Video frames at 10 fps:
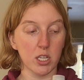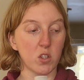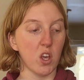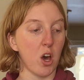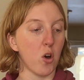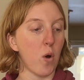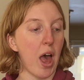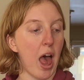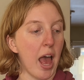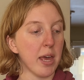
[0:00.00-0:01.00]
So
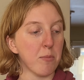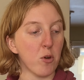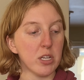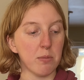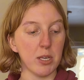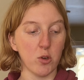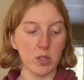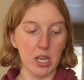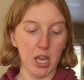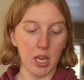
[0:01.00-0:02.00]
I am going to be
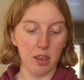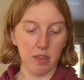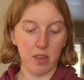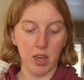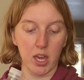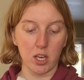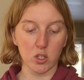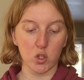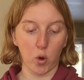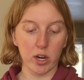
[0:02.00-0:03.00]
using the
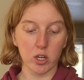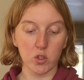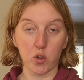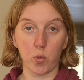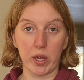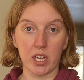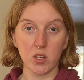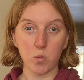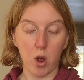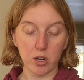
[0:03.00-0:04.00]
Sawyer
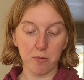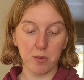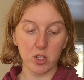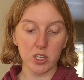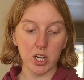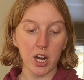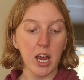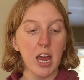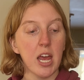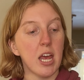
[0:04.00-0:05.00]
Squeeze water filter.
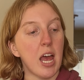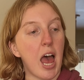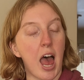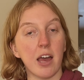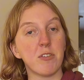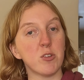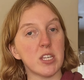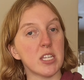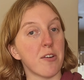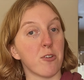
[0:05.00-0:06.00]
I've used
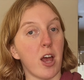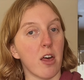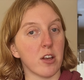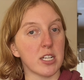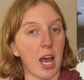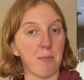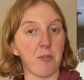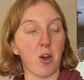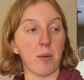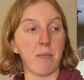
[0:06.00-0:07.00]
this every other time
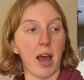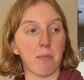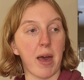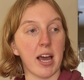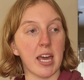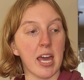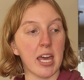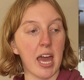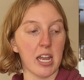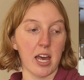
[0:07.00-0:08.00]
I've gone
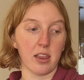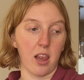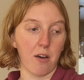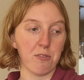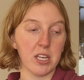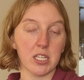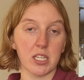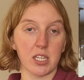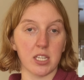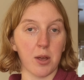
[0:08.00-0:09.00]
backpacking, and I love this
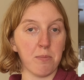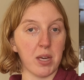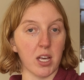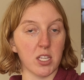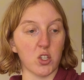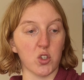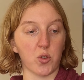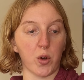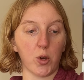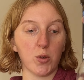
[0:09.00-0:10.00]
system because it
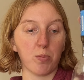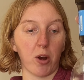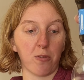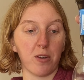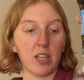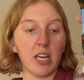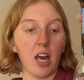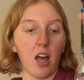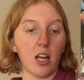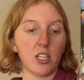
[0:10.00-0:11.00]
screws perfectly
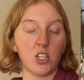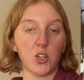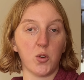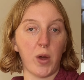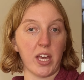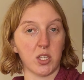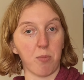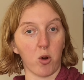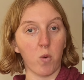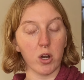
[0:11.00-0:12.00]
onto a
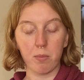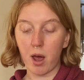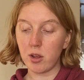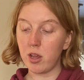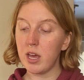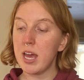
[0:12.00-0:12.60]
smart water bottle.